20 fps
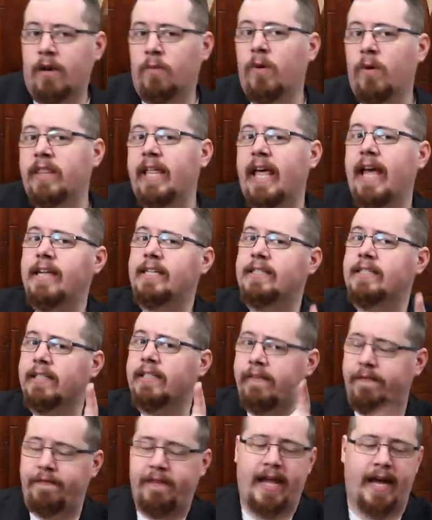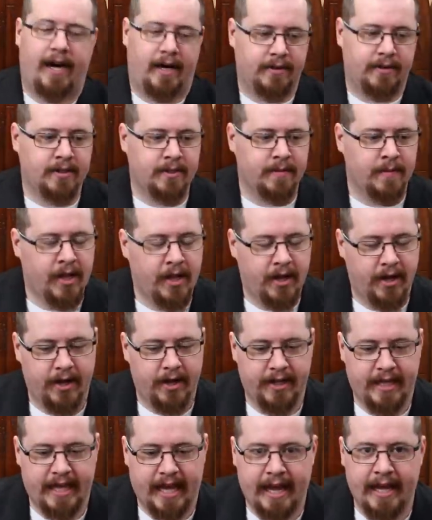And what they actually found,
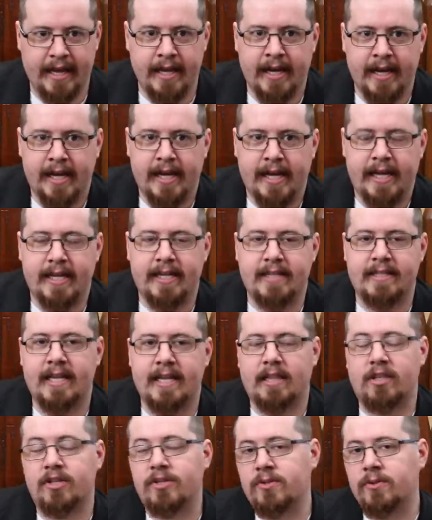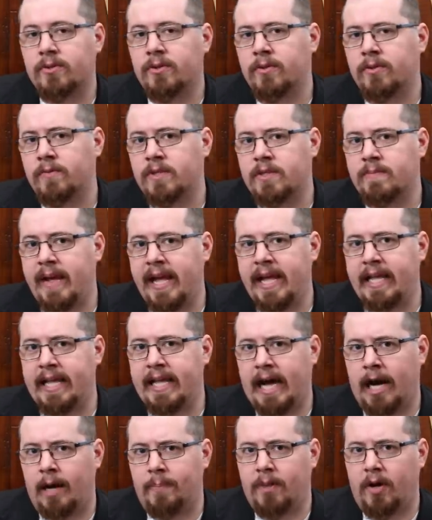okay, is that the sword was made
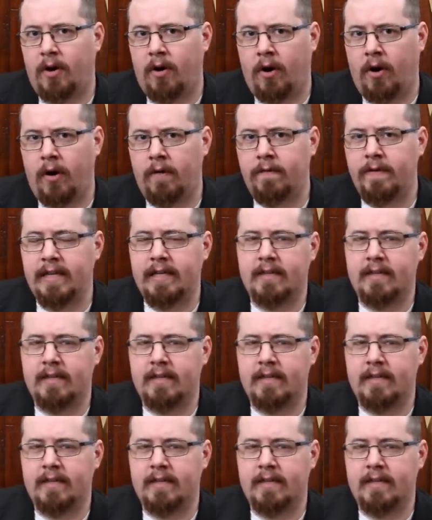up of